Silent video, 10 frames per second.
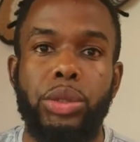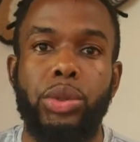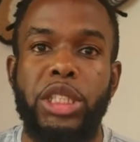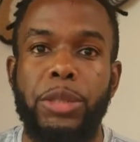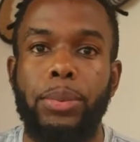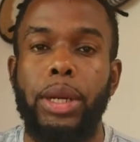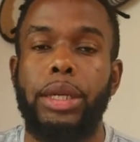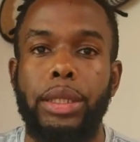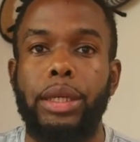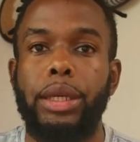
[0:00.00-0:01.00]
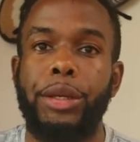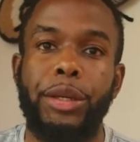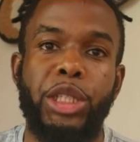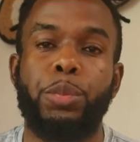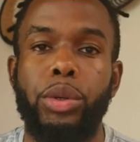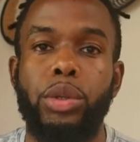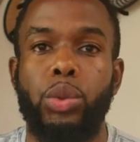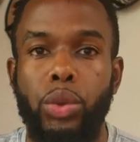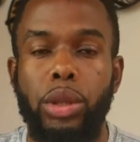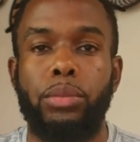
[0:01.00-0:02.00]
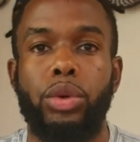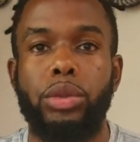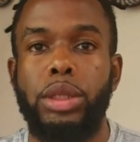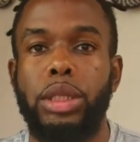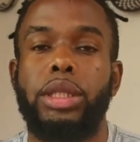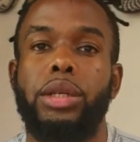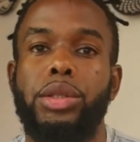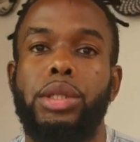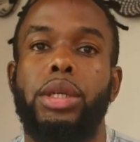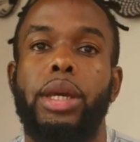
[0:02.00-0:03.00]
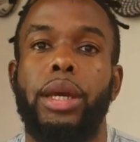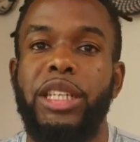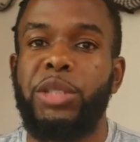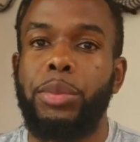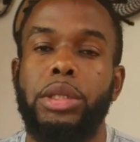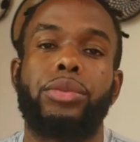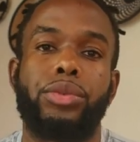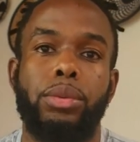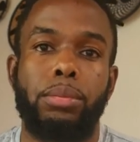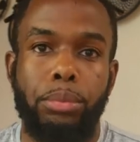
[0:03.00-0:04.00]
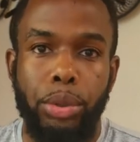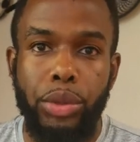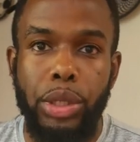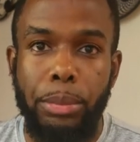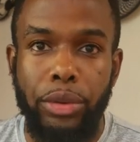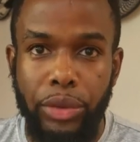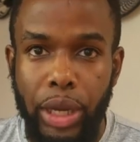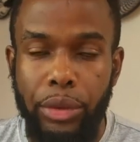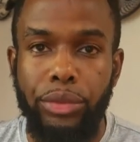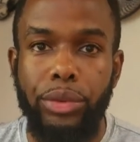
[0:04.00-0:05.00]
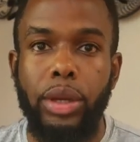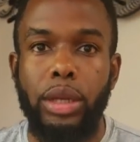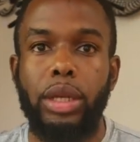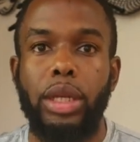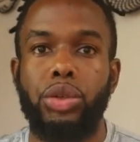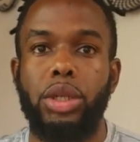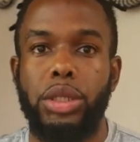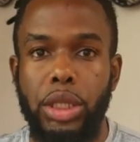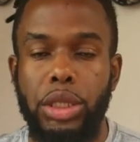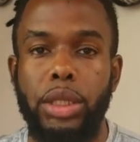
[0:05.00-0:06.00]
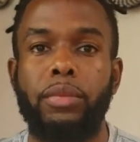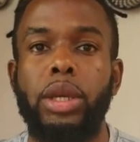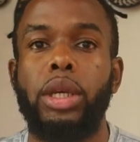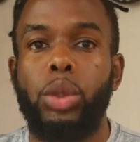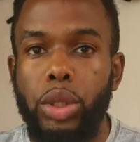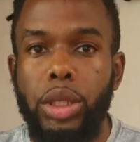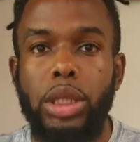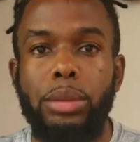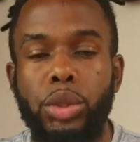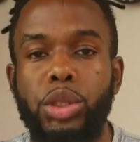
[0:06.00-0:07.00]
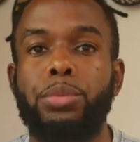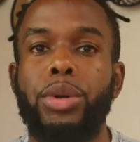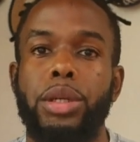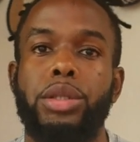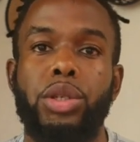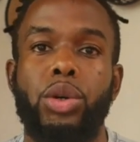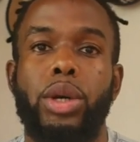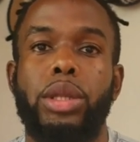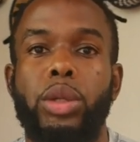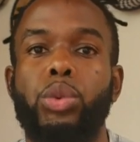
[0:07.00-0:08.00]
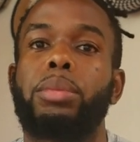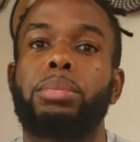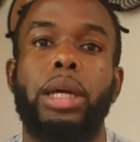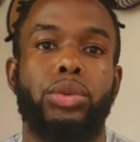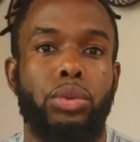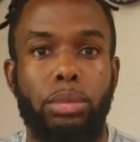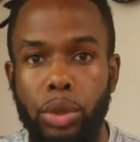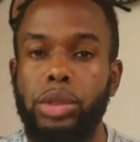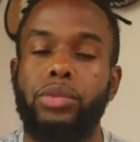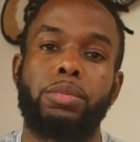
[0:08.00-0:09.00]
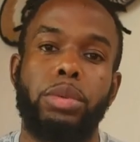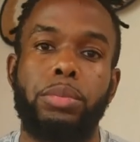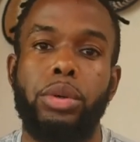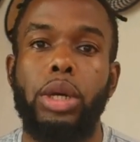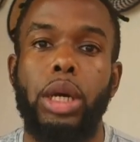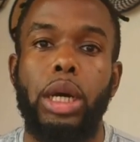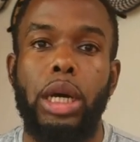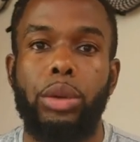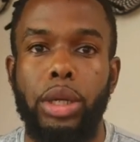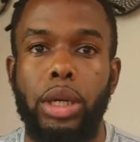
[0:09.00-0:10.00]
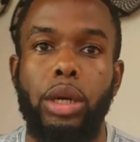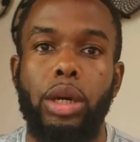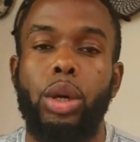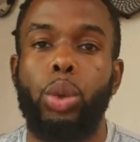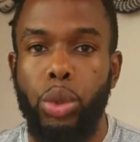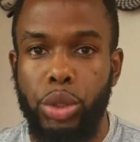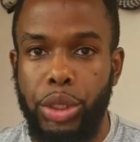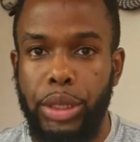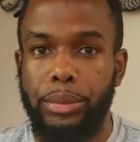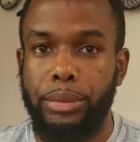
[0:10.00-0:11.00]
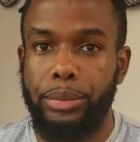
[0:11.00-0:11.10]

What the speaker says: to explain each point with more details, especially for point number five, the naturalization, which is the most practical one that will apply to most of the people out there watching.